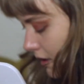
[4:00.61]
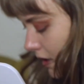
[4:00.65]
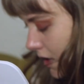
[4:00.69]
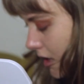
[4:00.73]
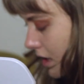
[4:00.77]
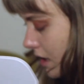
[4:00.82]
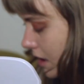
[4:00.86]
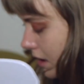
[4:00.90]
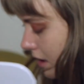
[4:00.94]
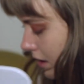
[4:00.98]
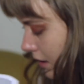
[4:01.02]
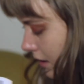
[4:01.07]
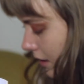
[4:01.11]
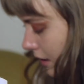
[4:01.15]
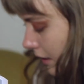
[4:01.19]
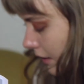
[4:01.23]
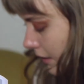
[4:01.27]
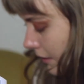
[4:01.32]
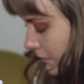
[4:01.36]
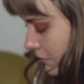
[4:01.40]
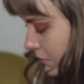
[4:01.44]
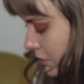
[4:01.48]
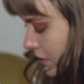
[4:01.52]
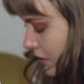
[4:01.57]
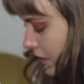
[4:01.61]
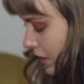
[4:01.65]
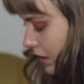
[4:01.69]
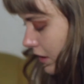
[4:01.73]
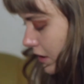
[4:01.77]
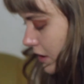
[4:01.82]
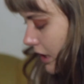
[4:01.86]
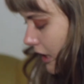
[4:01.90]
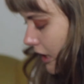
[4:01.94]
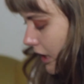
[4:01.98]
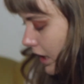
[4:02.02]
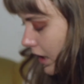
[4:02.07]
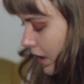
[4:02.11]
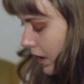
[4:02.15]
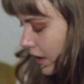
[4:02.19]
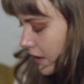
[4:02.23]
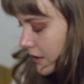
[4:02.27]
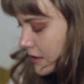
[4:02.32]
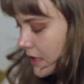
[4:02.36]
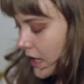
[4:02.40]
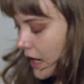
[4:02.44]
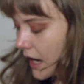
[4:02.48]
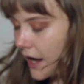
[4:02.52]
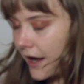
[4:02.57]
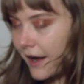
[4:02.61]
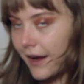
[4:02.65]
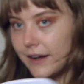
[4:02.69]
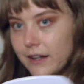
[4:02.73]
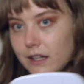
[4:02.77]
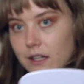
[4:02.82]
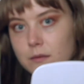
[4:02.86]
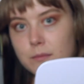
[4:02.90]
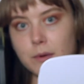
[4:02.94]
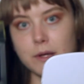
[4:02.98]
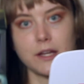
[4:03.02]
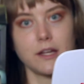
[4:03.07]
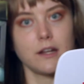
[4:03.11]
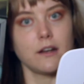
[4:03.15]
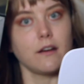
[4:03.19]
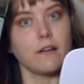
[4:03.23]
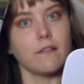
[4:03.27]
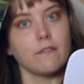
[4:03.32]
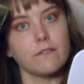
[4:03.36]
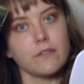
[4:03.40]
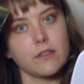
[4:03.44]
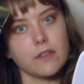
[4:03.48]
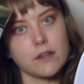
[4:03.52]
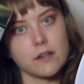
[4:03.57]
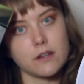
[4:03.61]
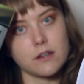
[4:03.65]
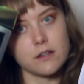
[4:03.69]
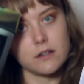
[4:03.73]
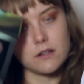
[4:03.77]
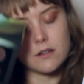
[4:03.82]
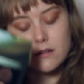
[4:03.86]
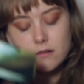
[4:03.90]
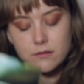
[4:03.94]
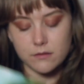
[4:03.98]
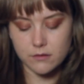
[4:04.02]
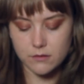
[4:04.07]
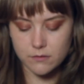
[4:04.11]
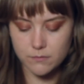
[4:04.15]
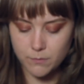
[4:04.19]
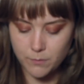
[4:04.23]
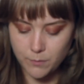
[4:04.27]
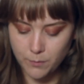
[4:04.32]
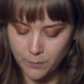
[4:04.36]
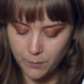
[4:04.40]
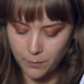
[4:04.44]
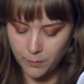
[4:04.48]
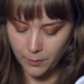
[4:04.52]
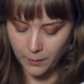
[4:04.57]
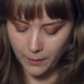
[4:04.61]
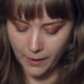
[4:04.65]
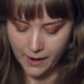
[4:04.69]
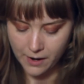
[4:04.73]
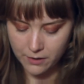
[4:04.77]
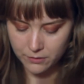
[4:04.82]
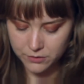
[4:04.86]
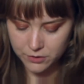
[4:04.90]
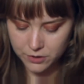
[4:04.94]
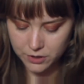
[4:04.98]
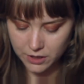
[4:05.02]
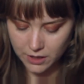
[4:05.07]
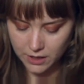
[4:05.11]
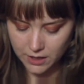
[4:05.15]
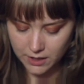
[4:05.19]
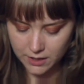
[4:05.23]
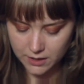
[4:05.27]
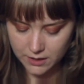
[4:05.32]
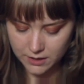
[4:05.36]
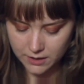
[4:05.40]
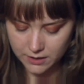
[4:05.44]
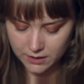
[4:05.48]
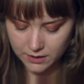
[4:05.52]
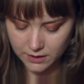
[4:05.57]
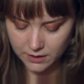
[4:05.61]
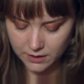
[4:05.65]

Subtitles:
on, I'm just going to take a tiny bit of the brown shade in